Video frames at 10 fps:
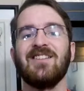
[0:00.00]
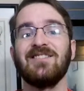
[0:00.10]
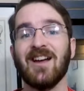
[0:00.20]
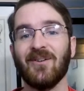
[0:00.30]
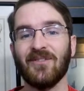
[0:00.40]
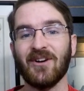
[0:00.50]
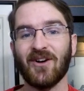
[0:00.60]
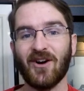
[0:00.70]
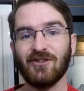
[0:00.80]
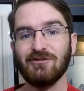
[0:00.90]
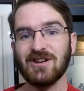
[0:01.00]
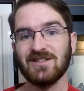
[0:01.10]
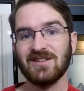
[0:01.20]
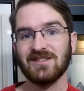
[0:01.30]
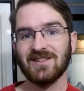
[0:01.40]
Now, there are
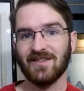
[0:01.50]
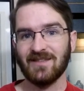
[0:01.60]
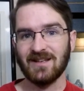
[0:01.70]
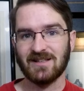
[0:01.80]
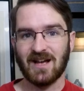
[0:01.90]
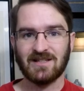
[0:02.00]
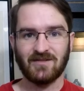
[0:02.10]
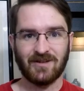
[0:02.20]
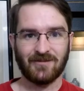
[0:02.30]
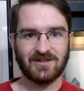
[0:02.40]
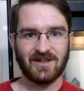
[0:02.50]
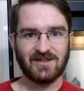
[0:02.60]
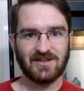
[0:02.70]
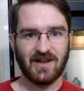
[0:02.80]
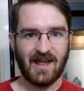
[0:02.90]
reasons that these kinds of
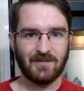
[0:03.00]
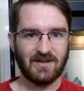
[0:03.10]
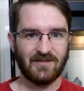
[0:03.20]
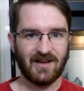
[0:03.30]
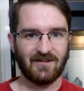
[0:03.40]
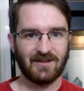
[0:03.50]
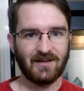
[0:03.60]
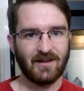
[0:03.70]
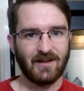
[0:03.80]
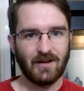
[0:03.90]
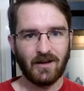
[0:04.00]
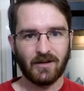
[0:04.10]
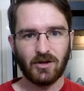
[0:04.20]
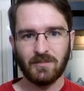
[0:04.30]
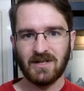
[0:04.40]
differences can be found.
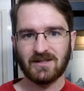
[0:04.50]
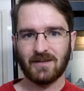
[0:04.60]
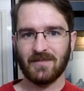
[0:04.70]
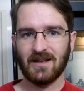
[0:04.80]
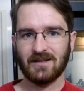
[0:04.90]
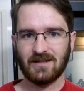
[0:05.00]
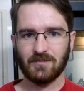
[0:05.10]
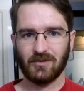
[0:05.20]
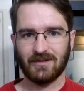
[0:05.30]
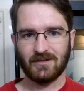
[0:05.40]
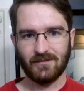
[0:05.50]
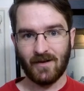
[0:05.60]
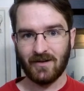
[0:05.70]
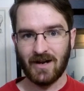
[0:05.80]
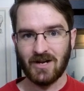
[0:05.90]
It could be something as simple as
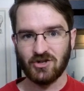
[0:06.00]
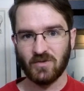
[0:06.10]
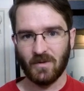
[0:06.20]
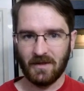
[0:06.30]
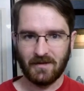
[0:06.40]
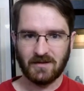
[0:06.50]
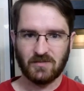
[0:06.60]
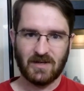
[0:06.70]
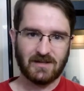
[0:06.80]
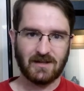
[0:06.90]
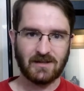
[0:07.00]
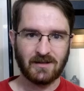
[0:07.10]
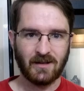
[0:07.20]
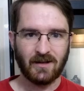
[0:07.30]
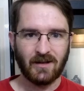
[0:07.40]
variation within the species.
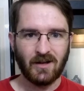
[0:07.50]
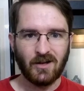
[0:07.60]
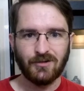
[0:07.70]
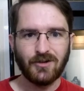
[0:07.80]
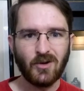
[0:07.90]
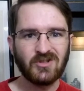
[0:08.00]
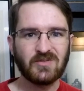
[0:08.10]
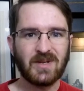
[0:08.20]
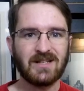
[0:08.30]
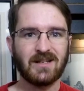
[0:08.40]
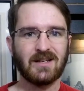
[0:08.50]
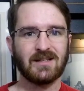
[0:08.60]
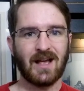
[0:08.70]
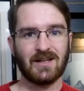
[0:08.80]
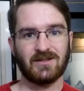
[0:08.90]
No species
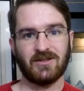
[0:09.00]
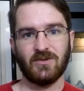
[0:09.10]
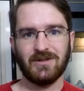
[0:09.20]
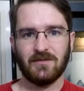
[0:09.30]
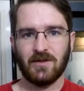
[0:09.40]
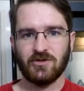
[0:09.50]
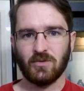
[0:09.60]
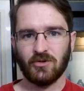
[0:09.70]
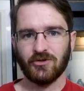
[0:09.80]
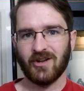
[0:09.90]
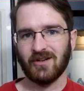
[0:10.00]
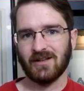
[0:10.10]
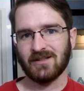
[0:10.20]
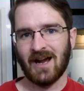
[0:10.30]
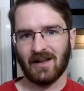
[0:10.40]
has two individuals that are
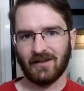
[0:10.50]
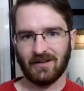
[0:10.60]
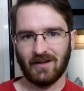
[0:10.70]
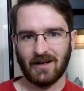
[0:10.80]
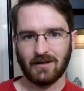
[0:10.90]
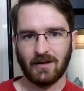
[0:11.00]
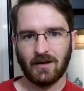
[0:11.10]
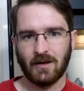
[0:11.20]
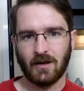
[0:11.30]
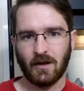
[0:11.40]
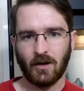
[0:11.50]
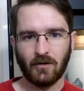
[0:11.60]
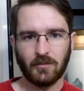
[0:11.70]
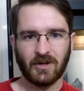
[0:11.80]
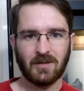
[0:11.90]
exactly alike, and all
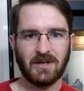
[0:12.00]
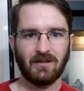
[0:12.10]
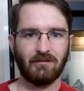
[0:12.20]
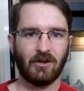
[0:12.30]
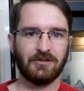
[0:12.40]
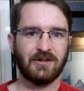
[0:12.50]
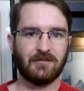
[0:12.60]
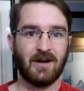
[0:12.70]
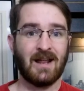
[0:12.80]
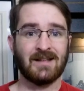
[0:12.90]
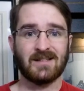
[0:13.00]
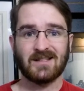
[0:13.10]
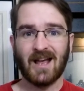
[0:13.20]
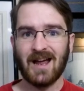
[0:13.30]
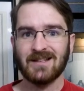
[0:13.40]
of them are going to be a little different, and
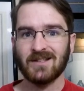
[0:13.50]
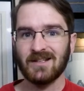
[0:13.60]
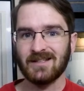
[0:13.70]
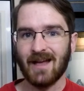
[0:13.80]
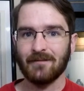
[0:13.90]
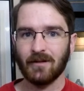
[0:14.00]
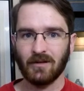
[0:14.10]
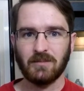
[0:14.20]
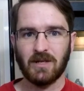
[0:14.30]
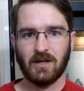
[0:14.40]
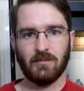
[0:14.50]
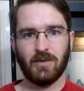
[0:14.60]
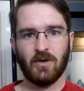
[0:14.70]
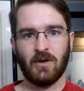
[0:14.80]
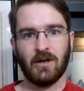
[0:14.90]
size could definitely be a
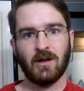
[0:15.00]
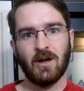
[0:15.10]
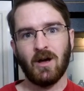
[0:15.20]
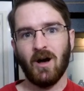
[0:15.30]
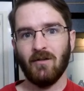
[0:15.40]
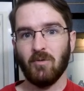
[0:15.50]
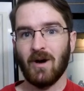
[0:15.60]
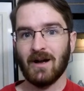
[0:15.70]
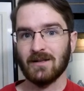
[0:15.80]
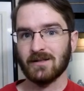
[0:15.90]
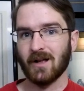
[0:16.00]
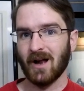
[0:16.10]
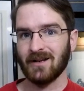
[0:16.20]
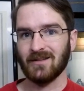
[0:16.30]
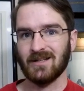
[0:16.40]
component of why
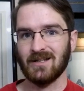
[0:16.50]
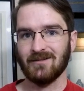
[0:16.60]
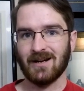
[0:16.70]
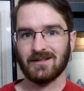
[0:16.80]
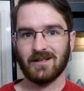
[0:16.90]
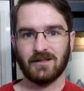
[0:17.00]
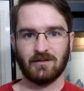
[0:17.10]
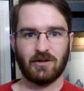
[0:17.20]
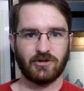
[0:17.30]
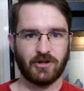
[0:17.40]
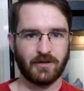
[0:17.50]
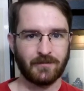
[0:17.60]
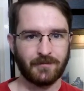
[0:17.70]
Scotty the T-rex is larger.